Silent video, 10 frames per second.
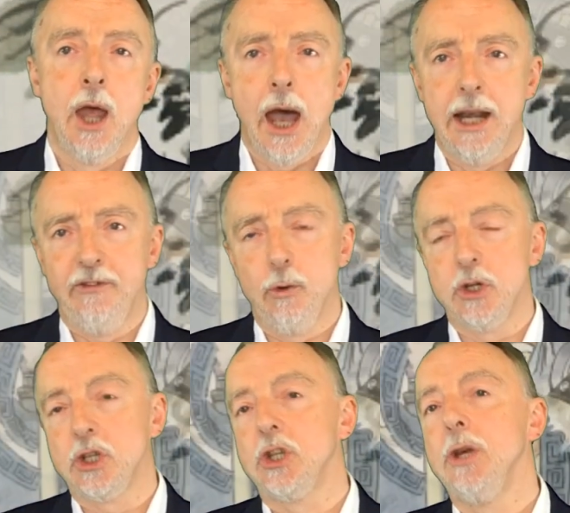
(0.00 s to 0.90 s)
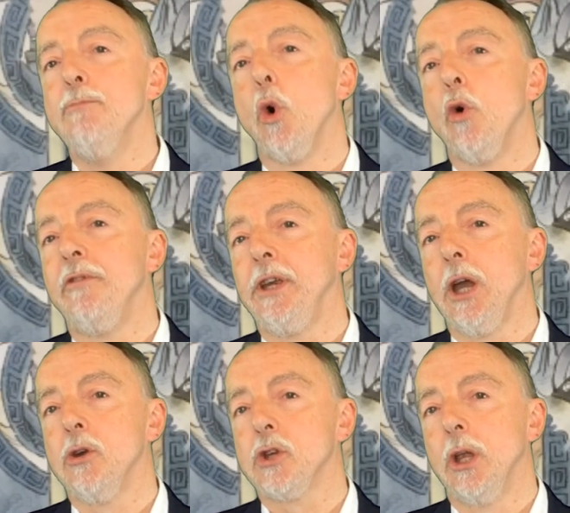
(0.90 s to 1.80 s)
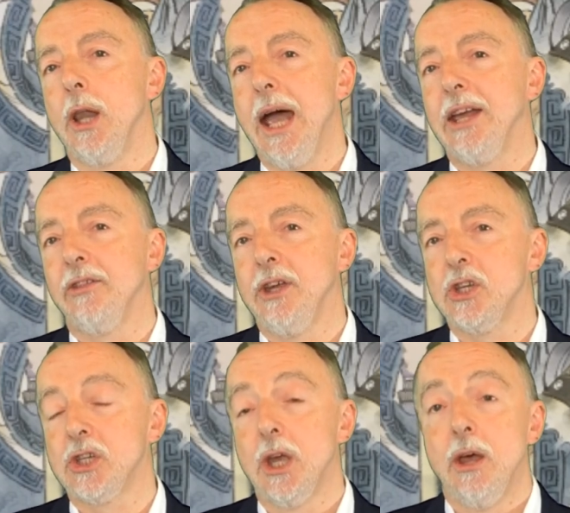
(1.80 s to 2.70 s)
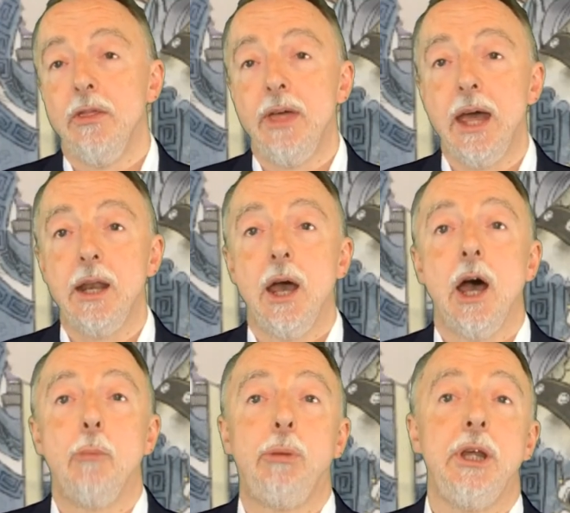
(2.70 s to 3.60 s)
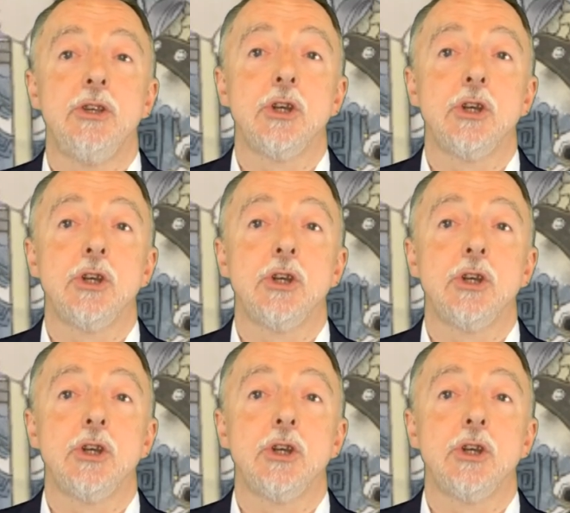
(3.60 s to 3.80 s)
and if you wish to see more videos like this, then please